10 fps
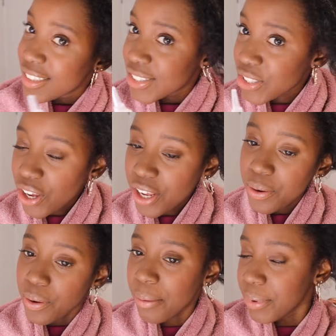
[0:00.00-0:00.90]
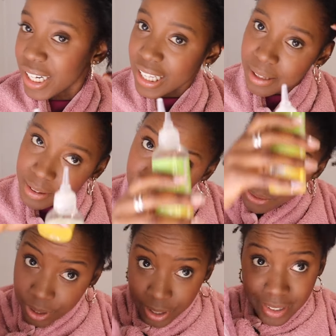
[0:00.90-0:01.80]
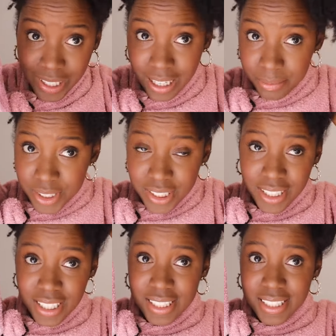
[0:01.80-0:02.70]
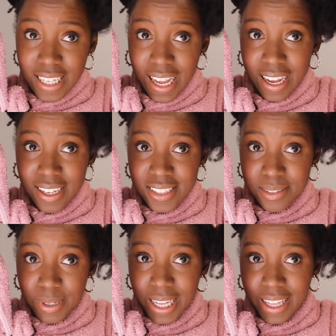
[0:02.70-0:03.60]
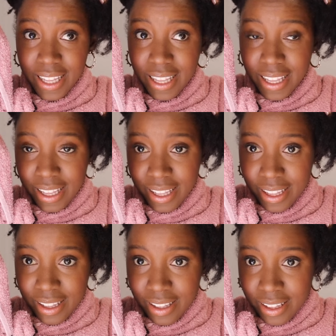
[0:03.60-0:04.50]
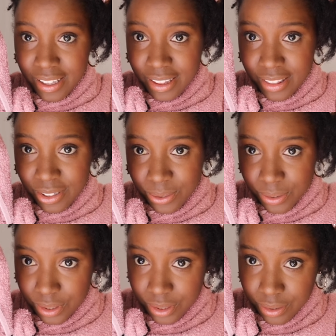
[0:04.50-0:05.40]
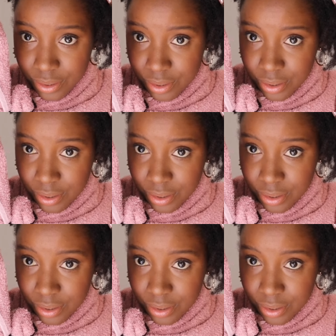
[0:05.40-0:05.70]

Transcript: So I'm going to get the oil and I'm just going to douse my hair in the oil.